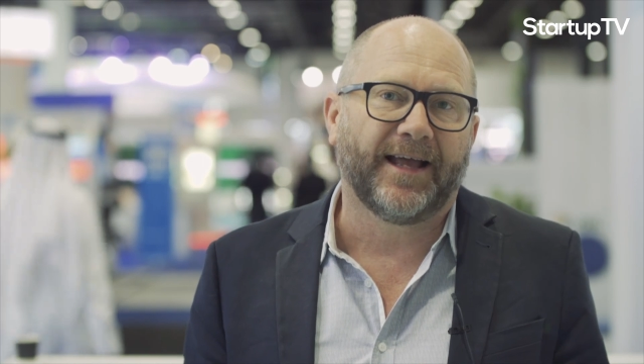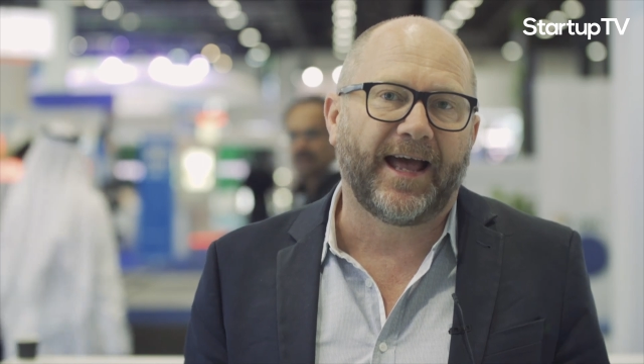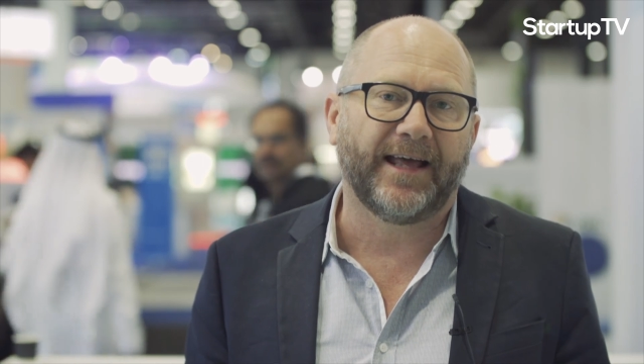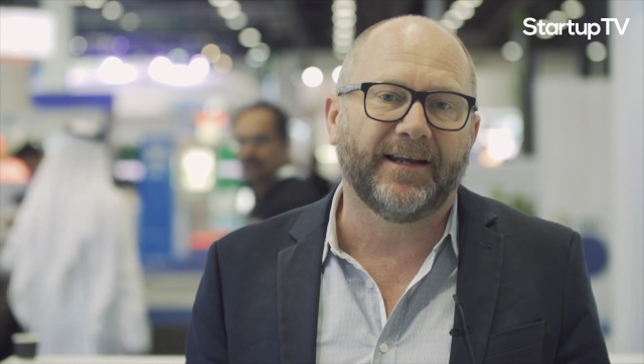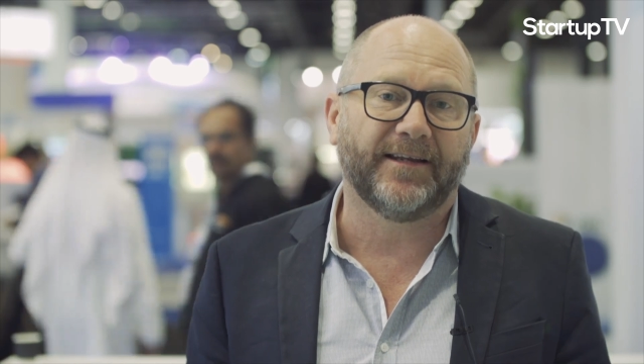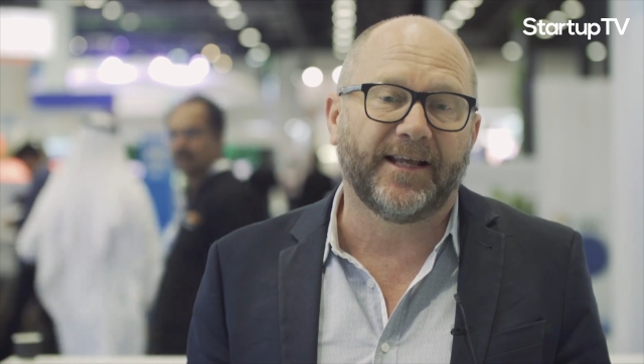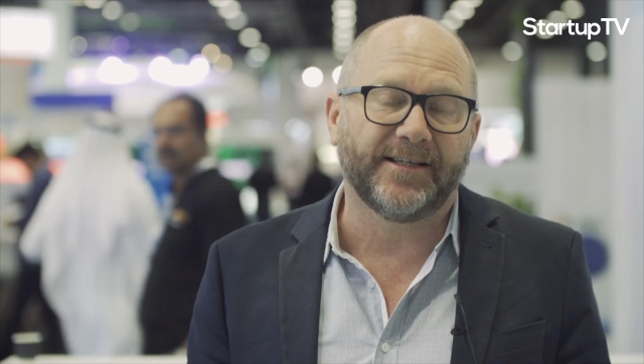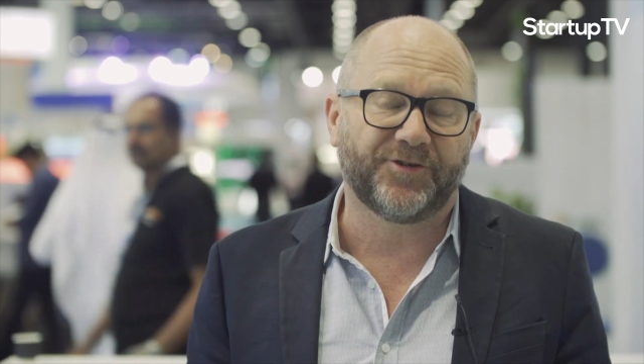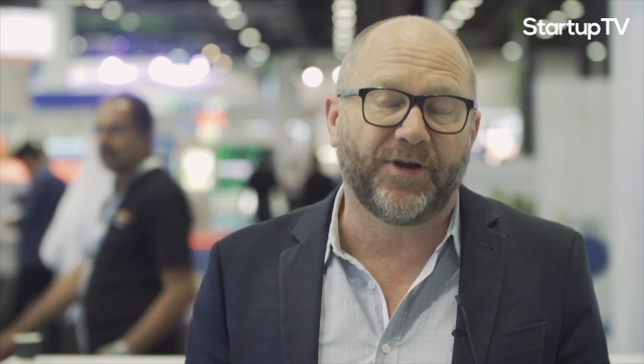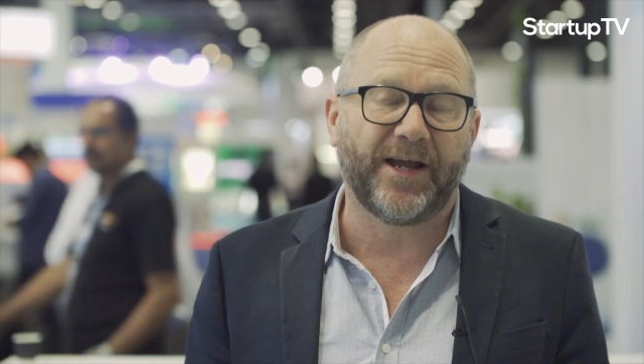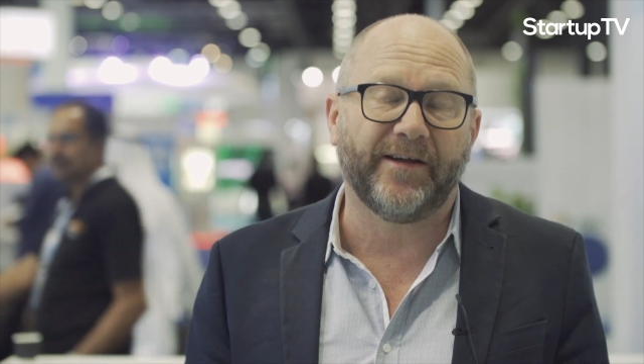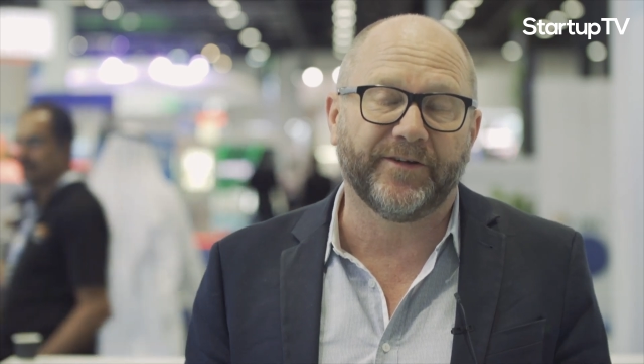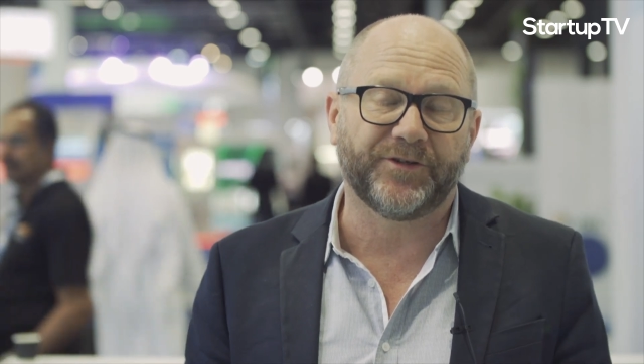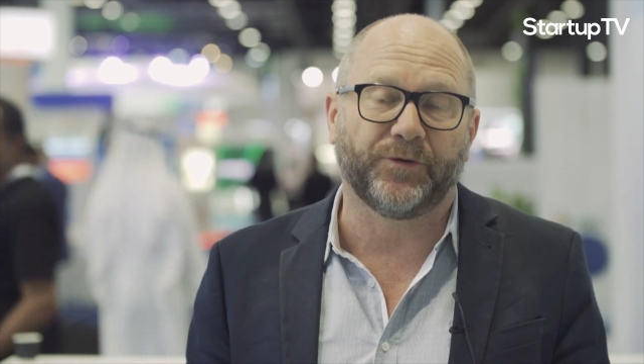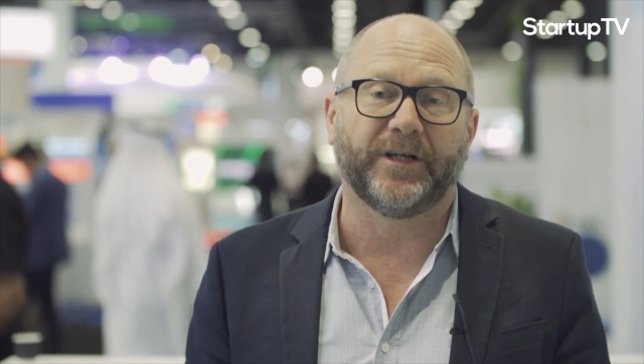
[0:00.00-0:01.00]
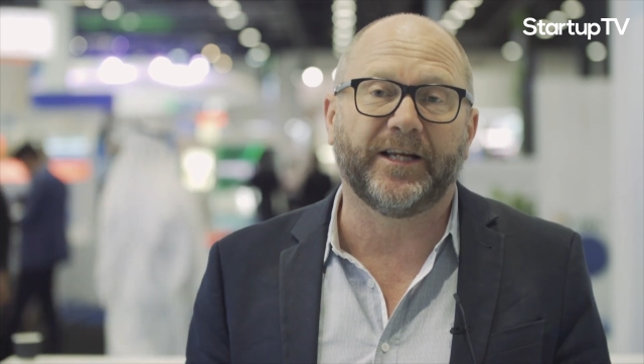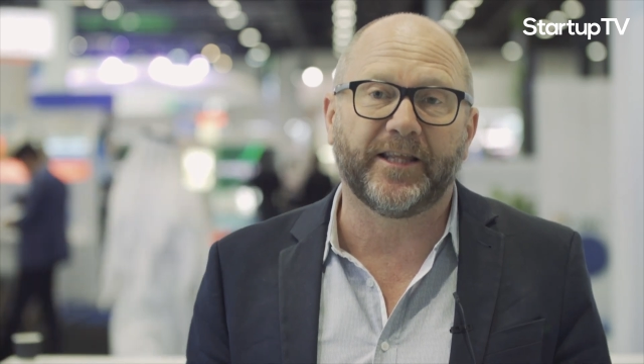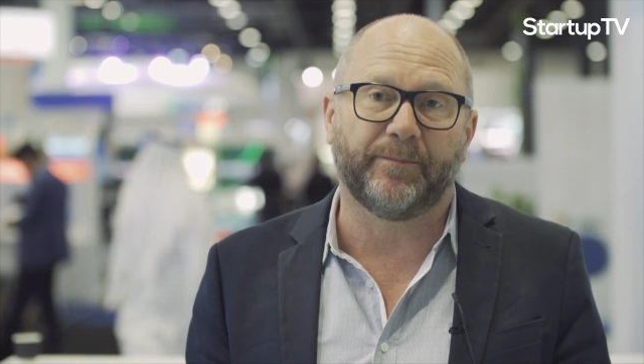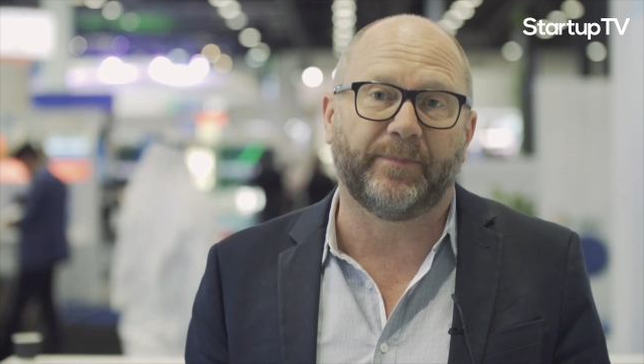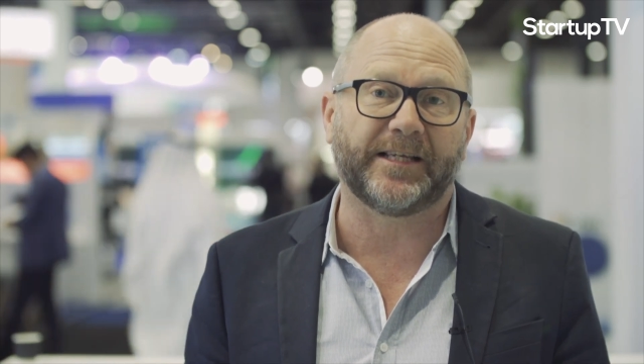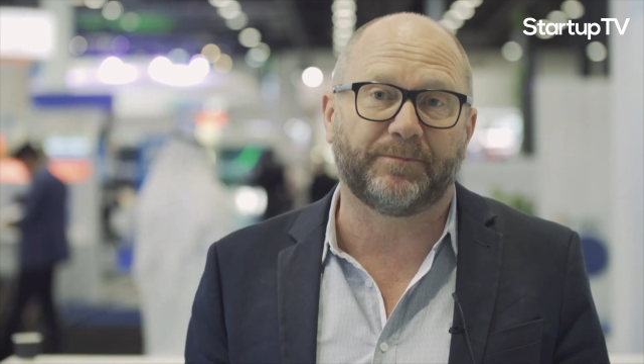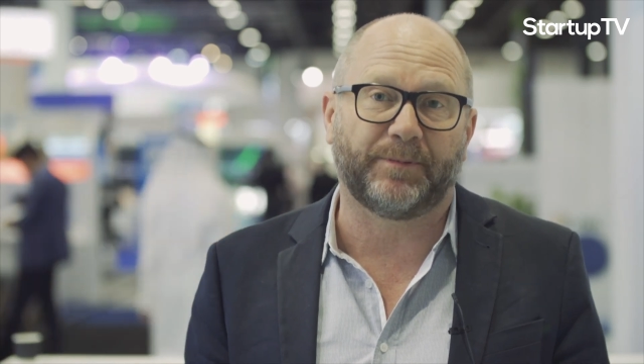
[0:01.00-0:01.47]
And Australia is really the
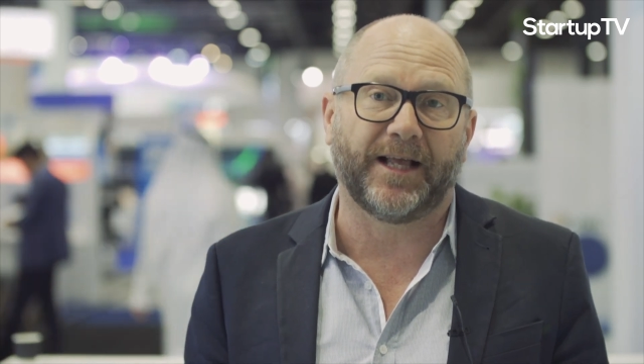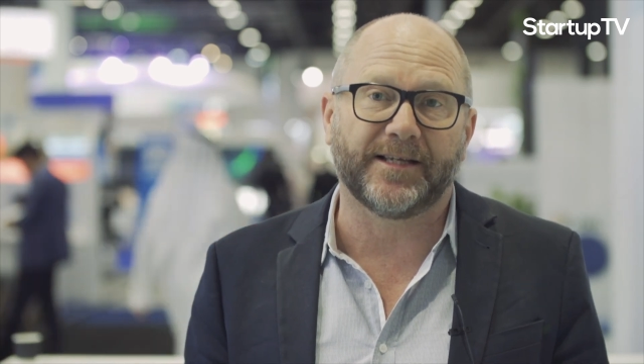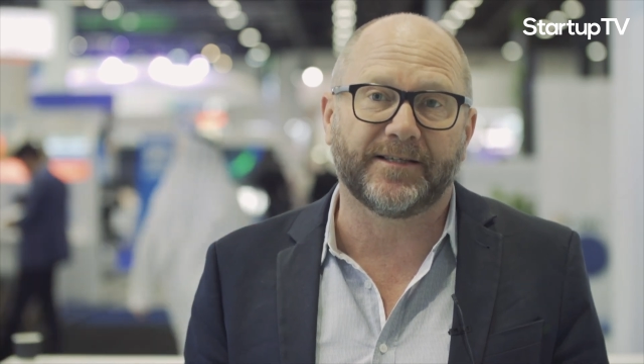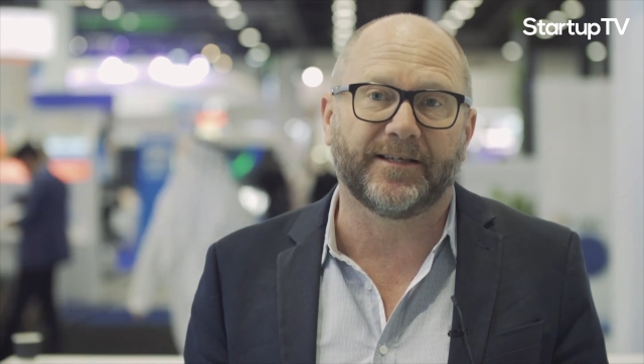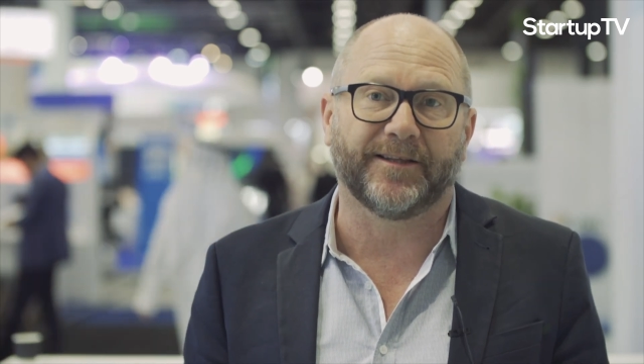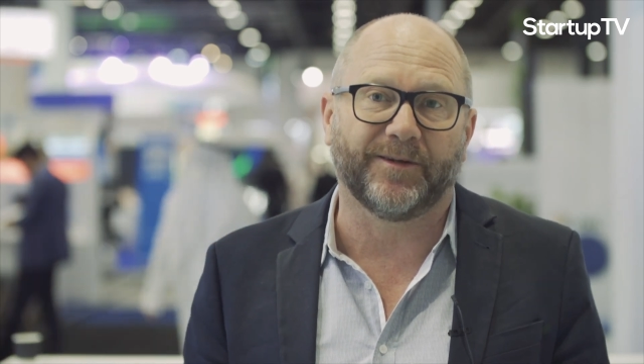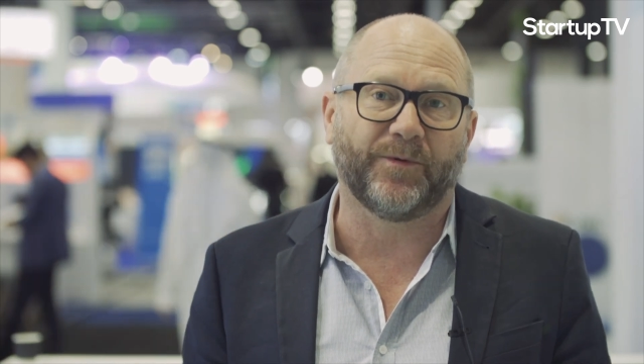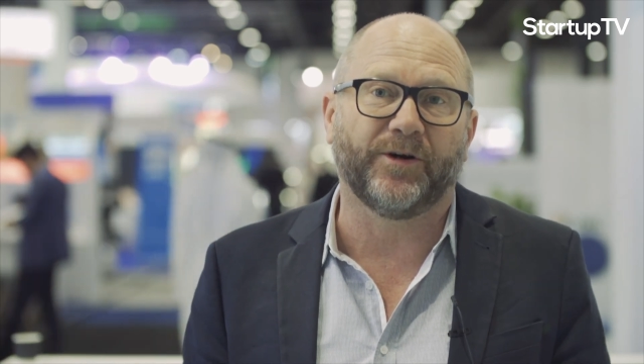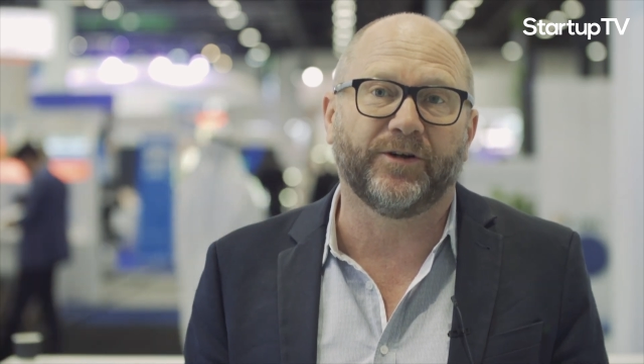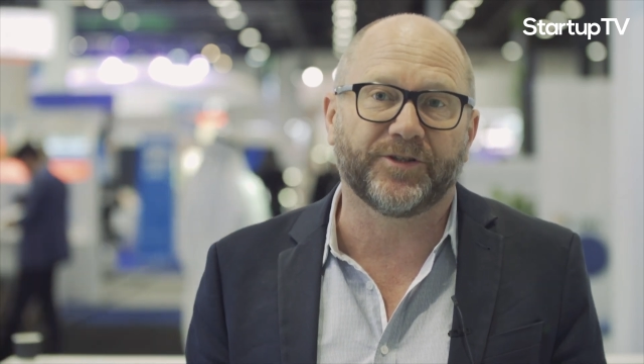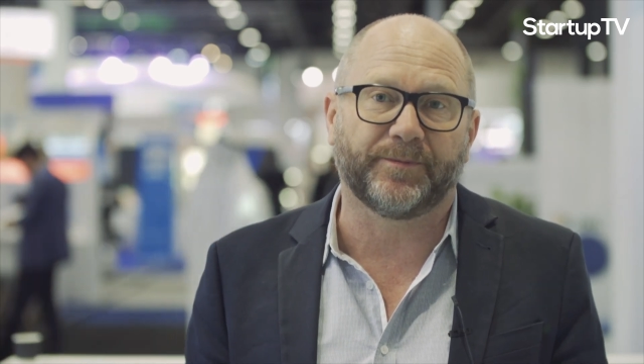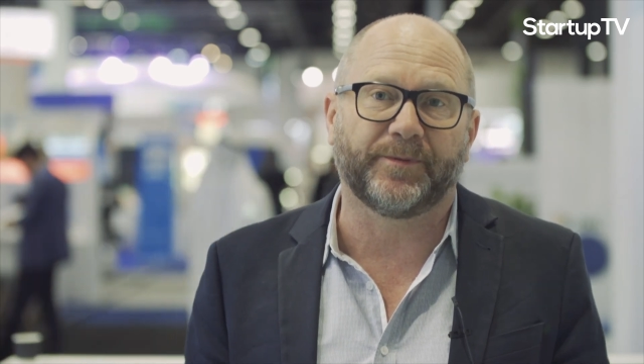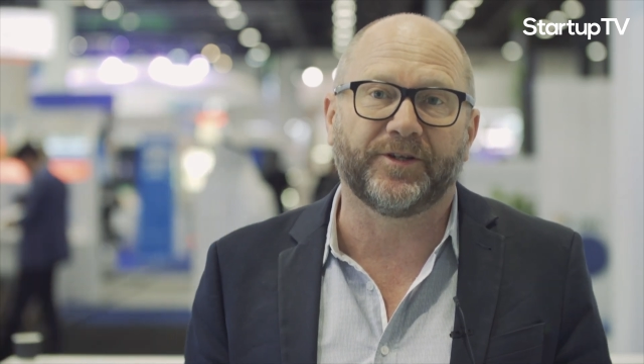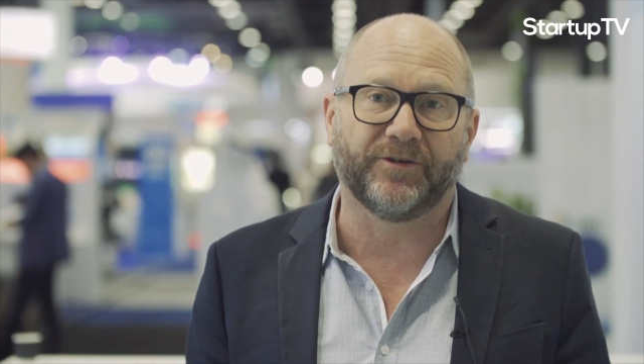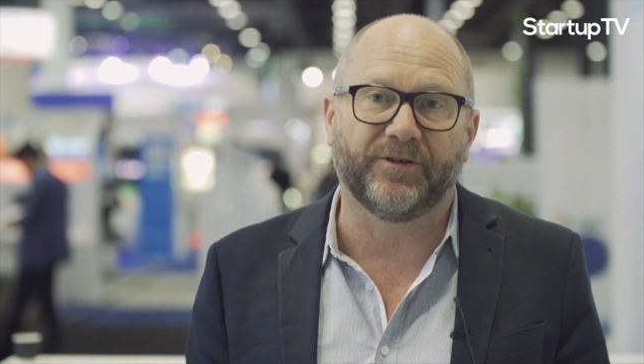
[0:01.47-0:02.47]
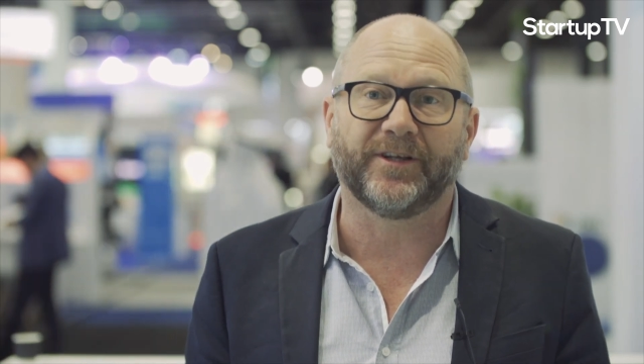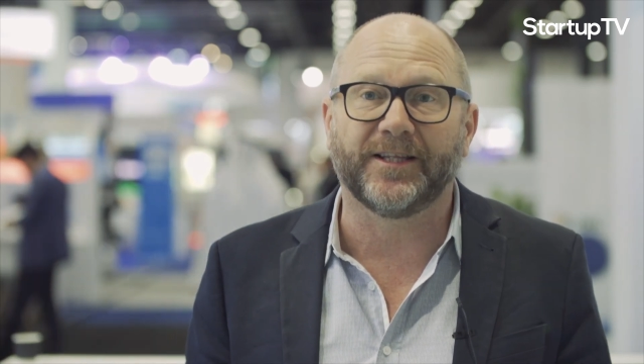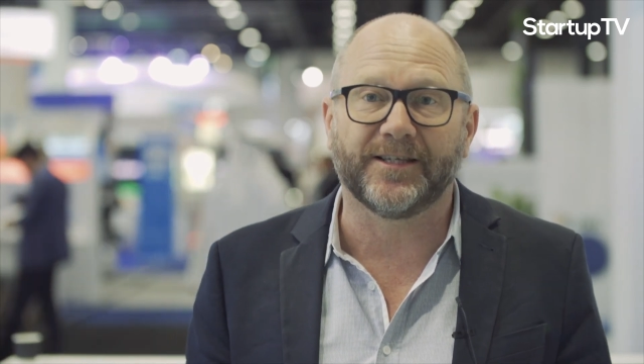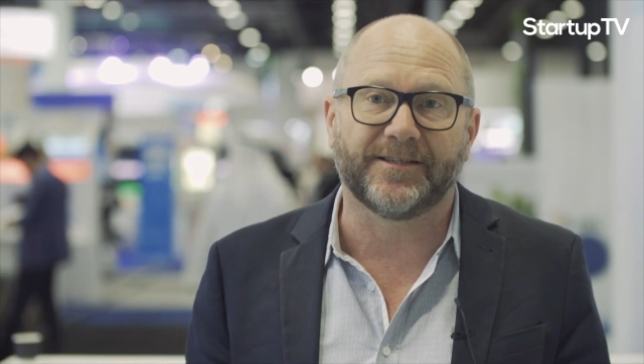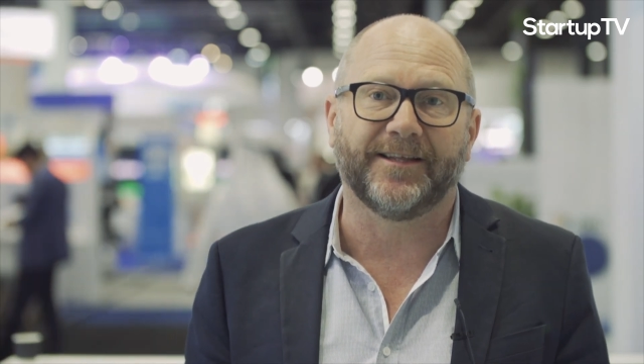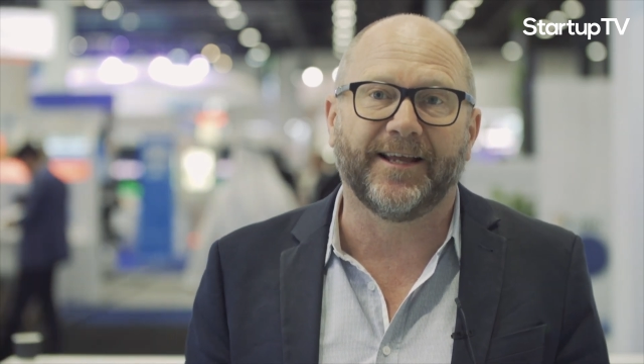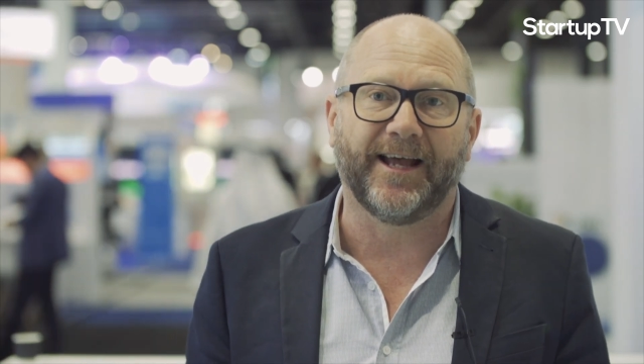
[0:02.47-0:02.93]
best place in the world to be doing
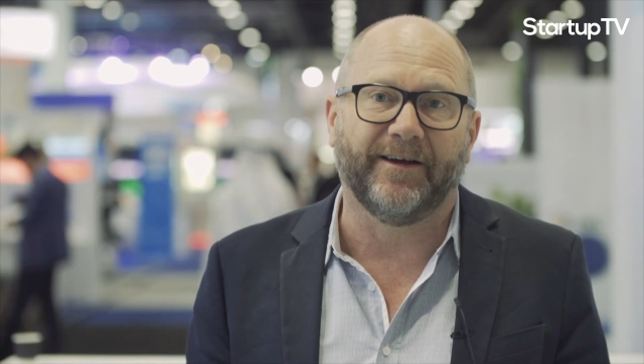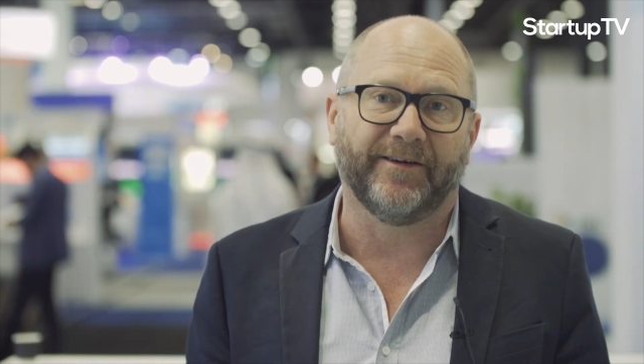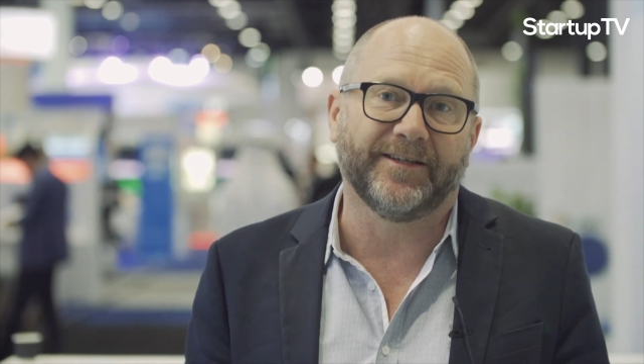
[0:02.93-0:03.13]
this now.